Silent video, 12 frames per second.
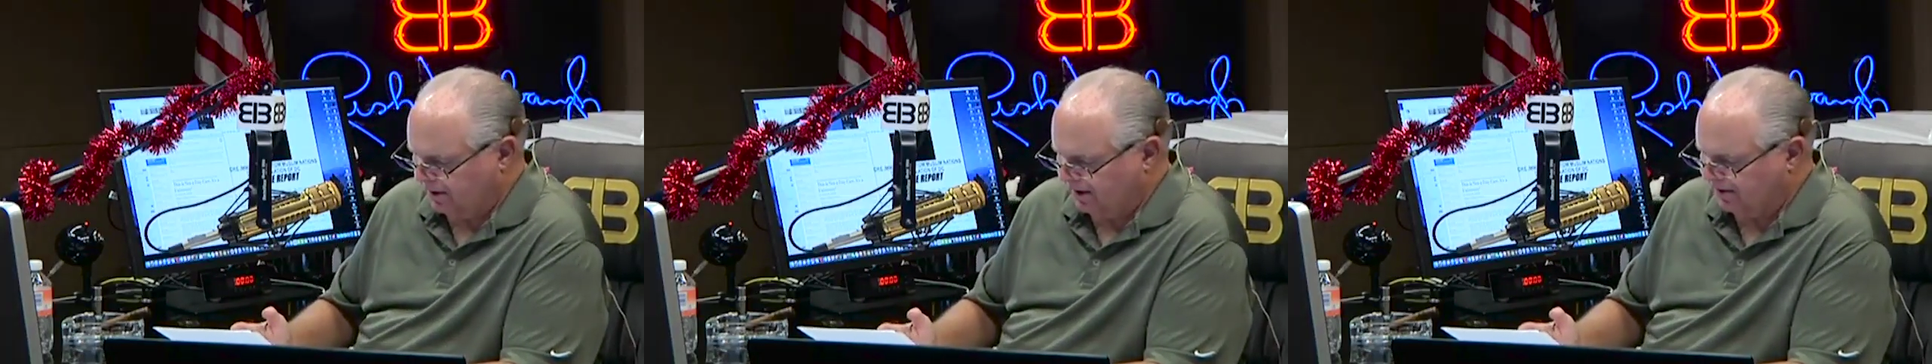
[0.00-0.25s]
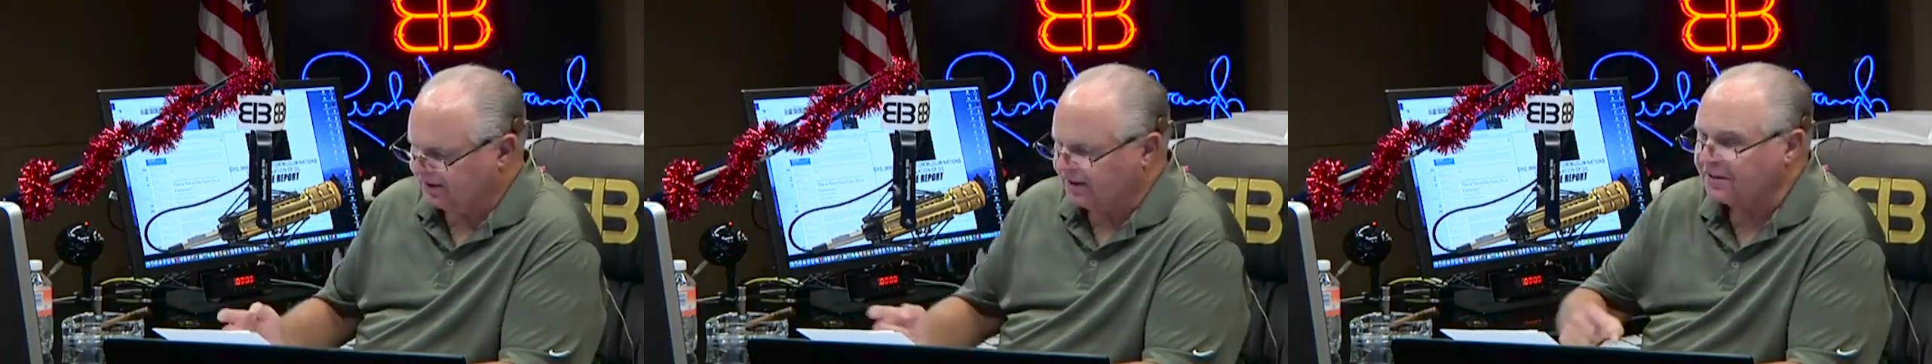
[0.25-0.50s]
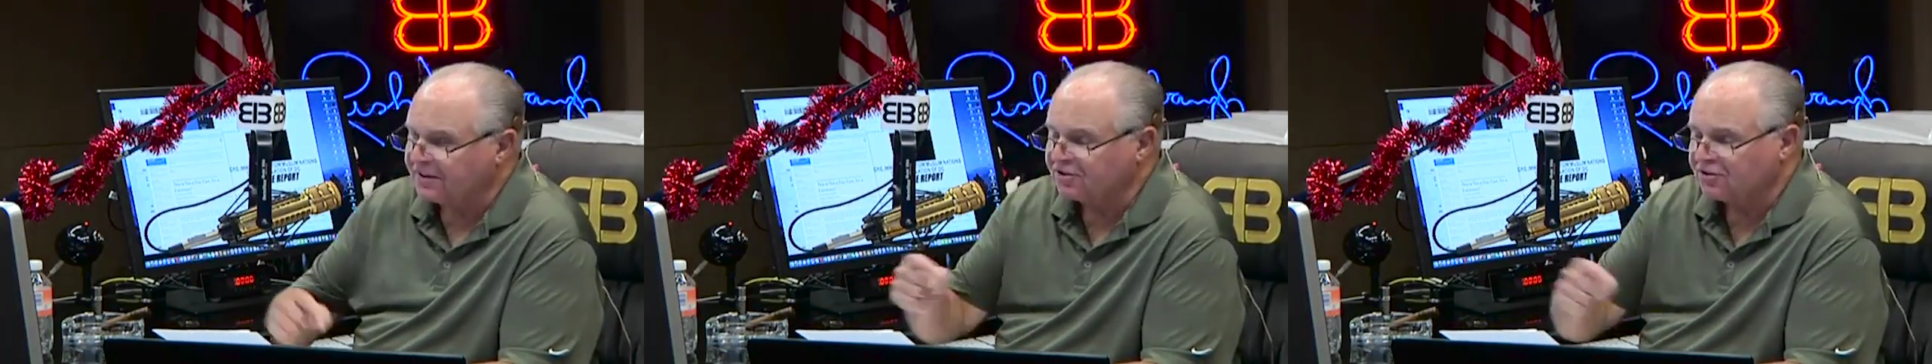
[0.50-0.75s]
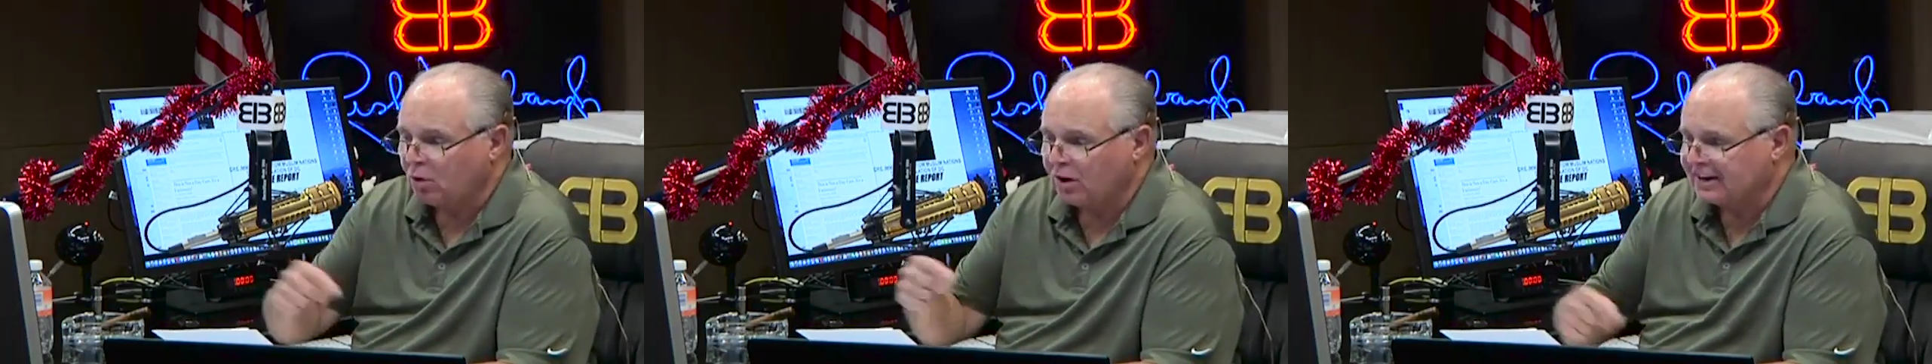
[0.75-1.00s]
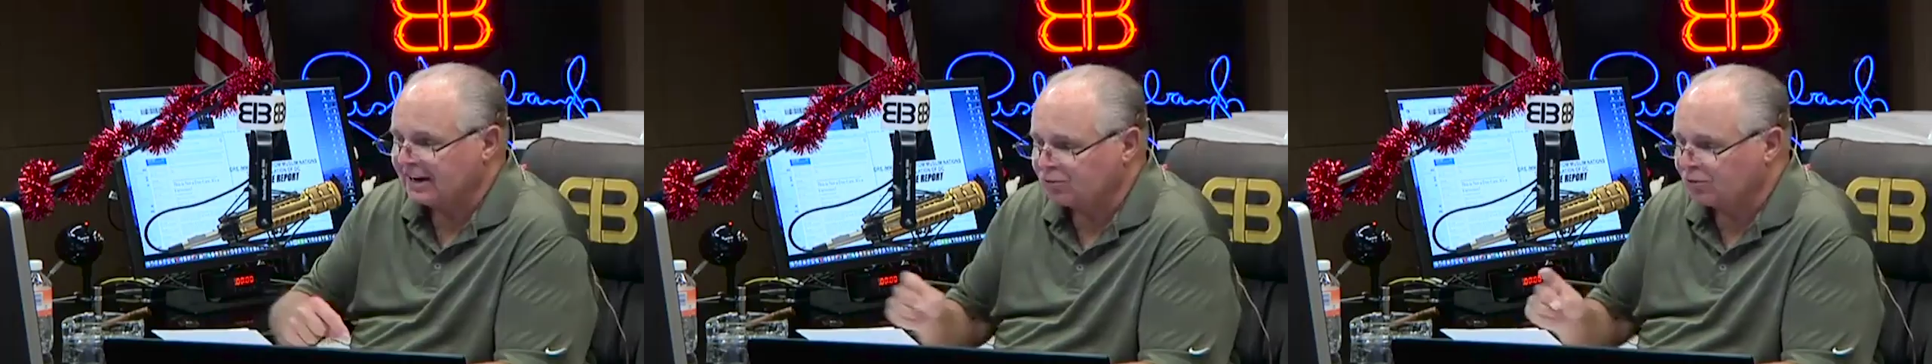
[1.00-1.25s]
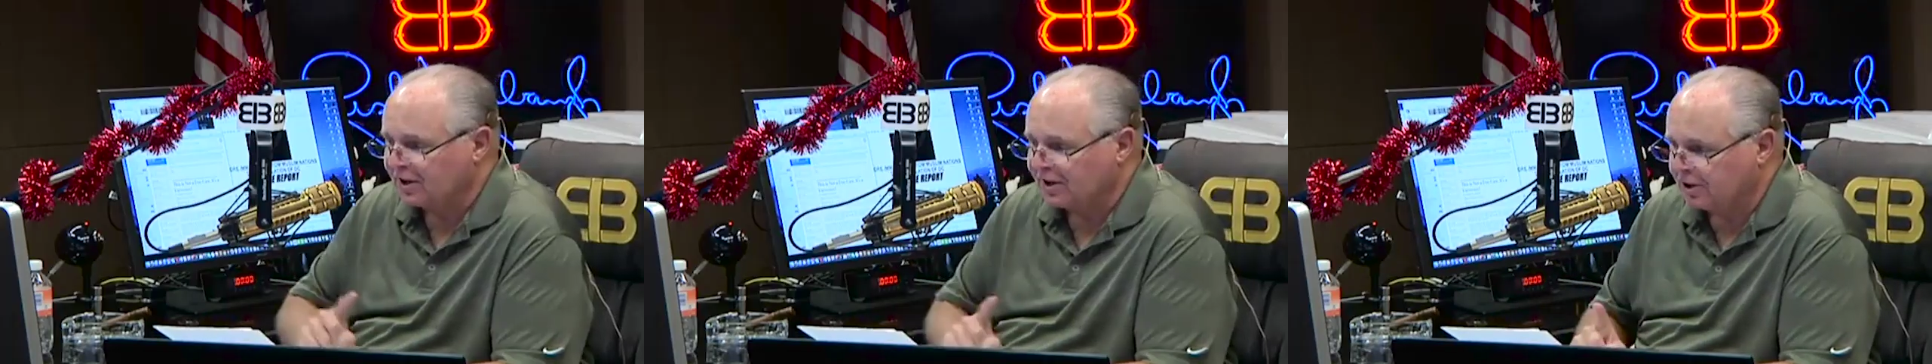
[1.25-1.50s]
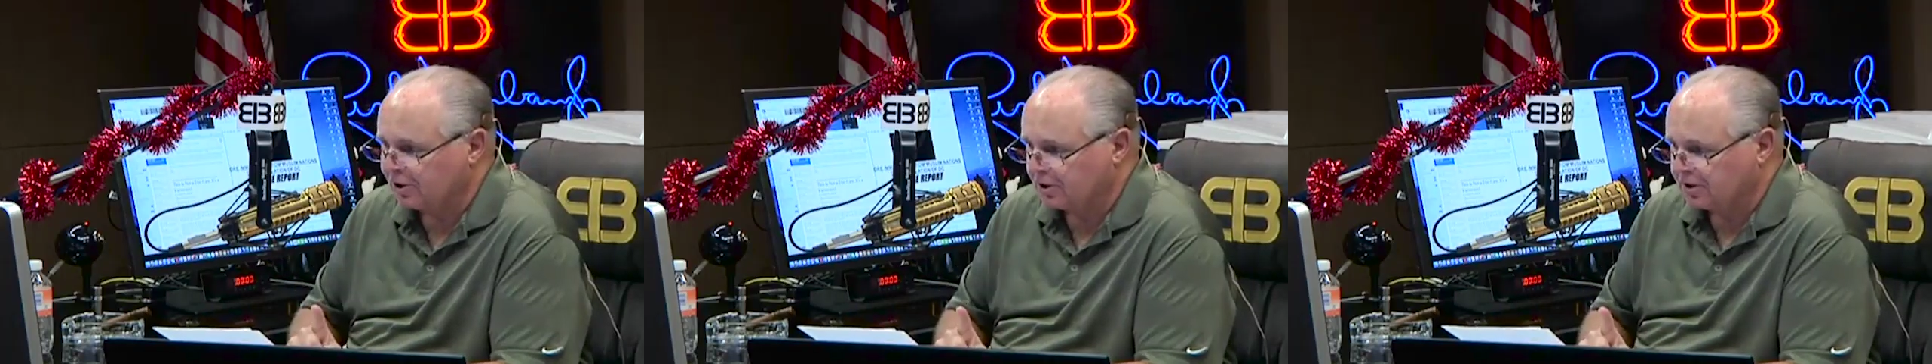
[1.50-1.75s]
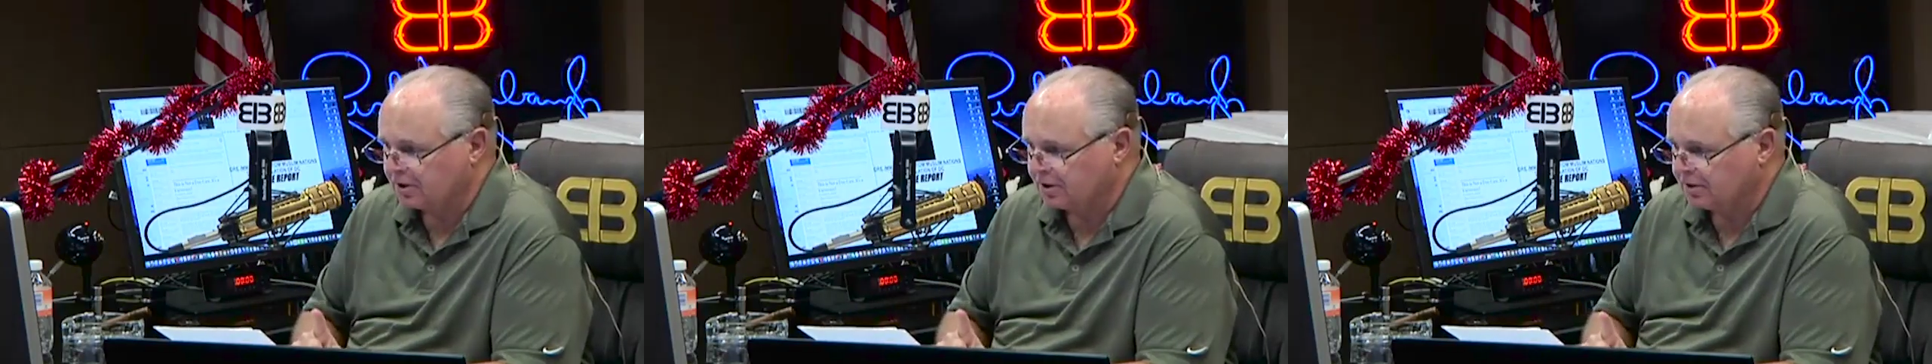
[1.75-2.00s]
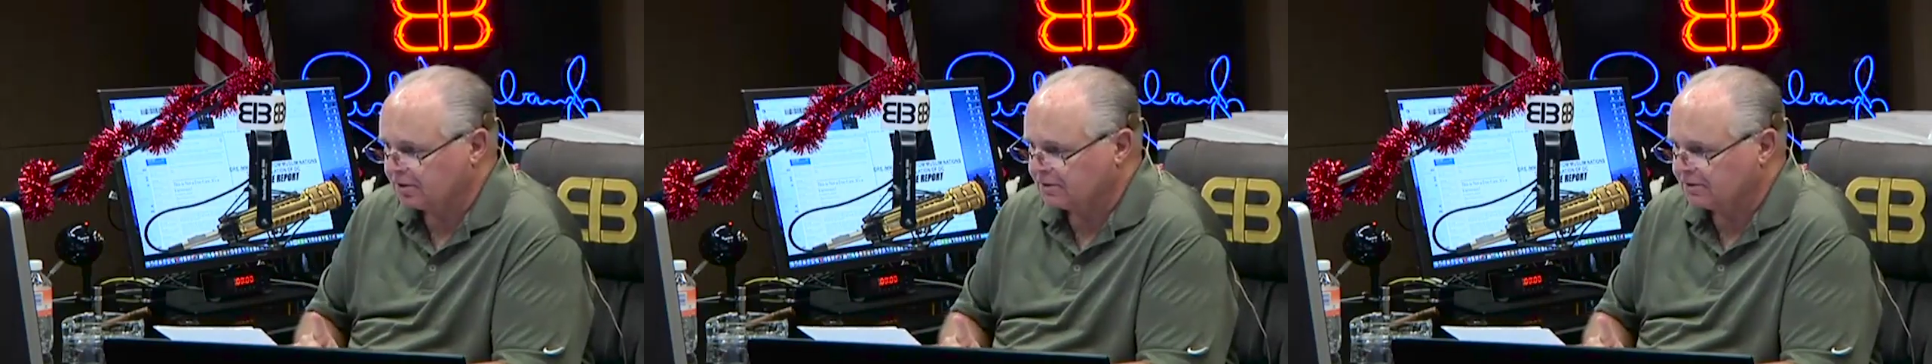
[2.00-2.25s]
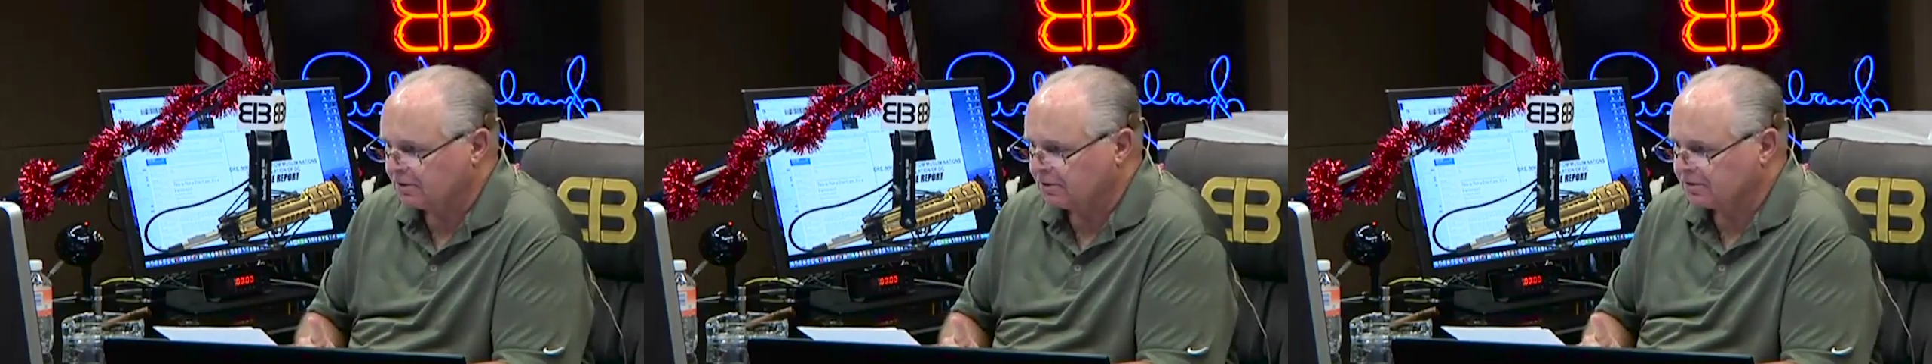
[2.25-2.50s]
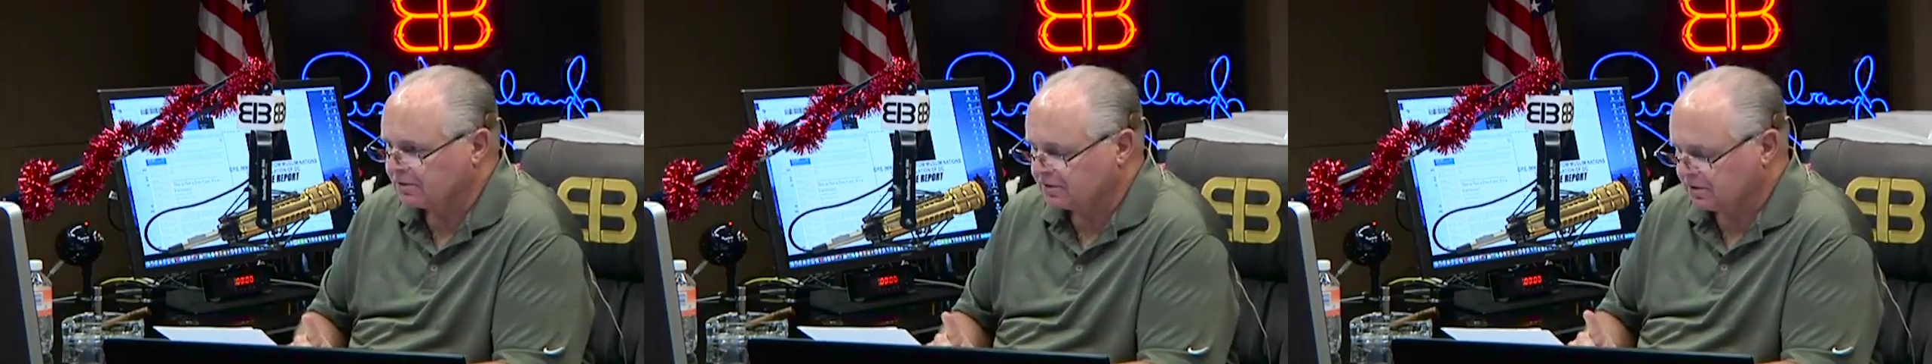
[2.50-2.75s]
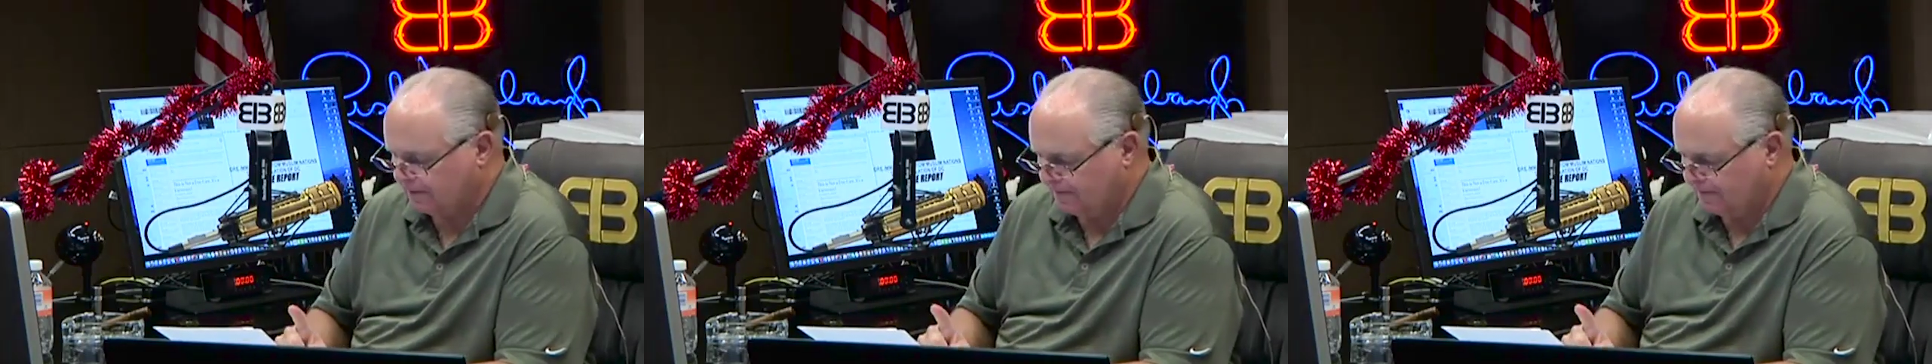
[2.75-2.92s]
Now, this is where it gets really good, folks.